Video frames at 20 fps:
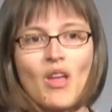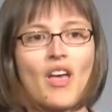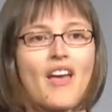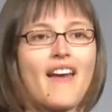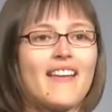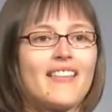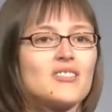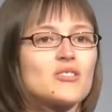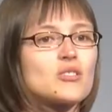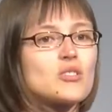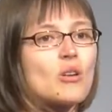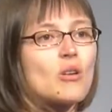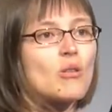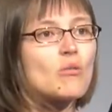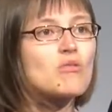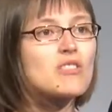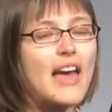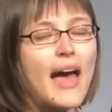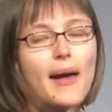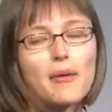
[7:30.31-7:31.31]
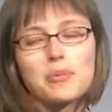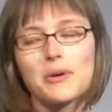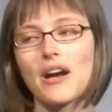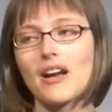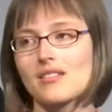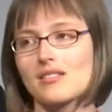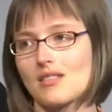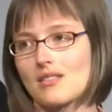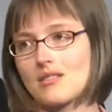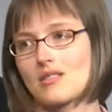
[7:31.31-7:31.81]
And so that
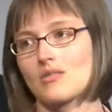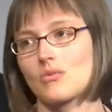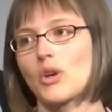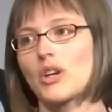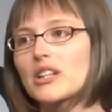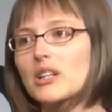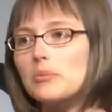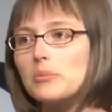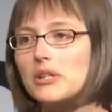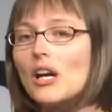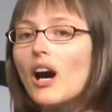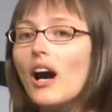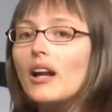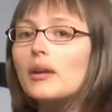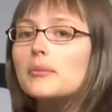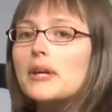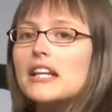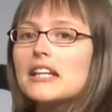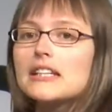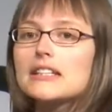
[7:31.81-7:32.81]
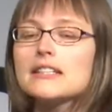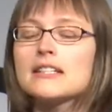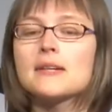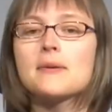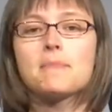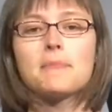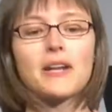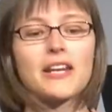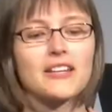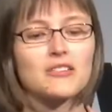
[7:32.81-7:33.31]
process is what can be automated,
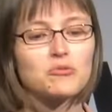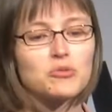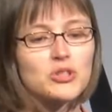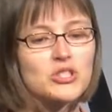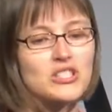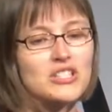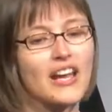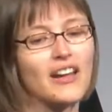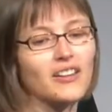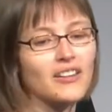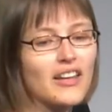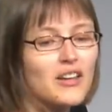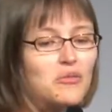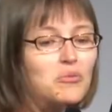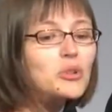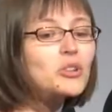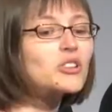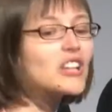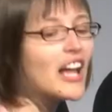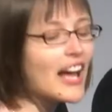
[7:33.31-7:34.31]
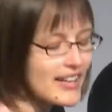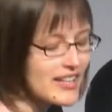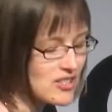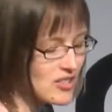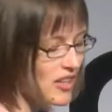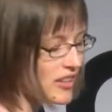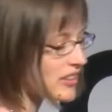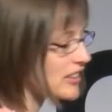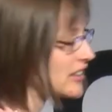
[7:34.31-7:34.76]
but it relies on